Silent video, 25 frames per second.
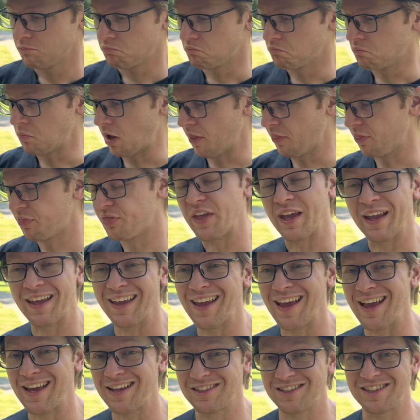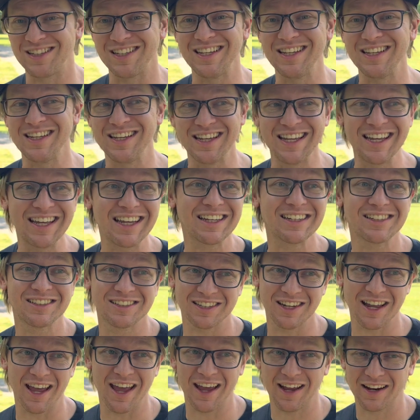I think it has the
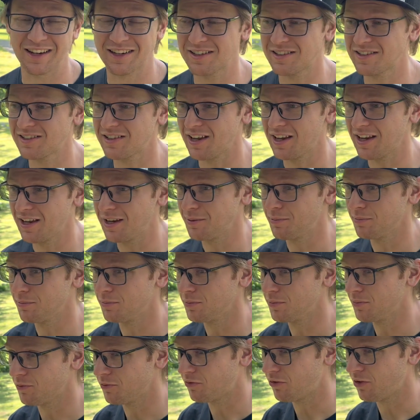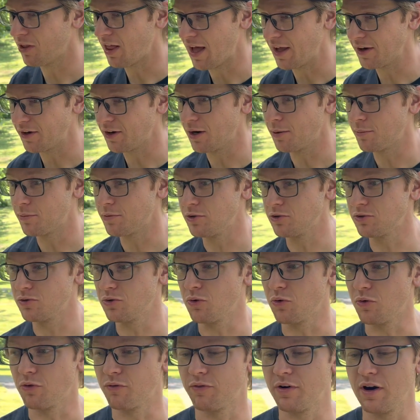exact same flight numbers
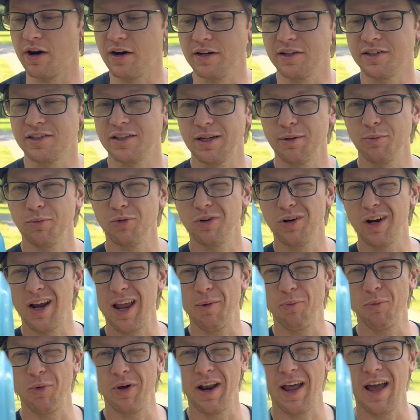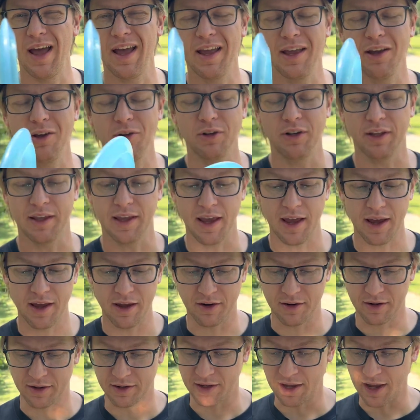or very similar, and when I held a
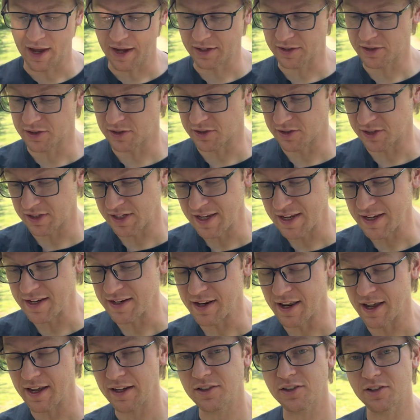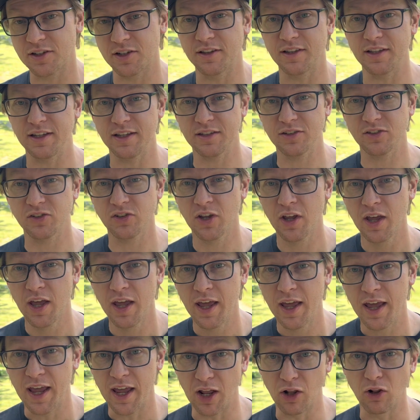Kaxe Z next to this,
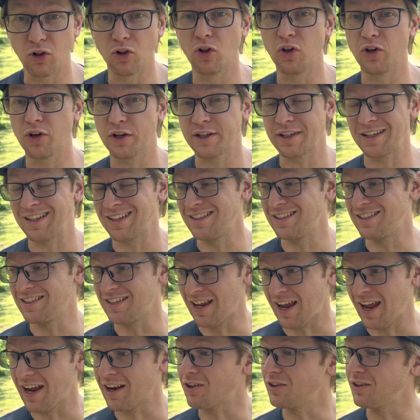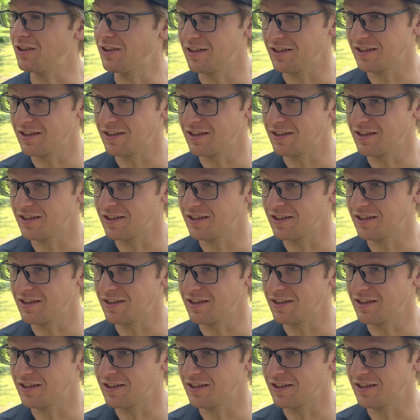it looked exactly the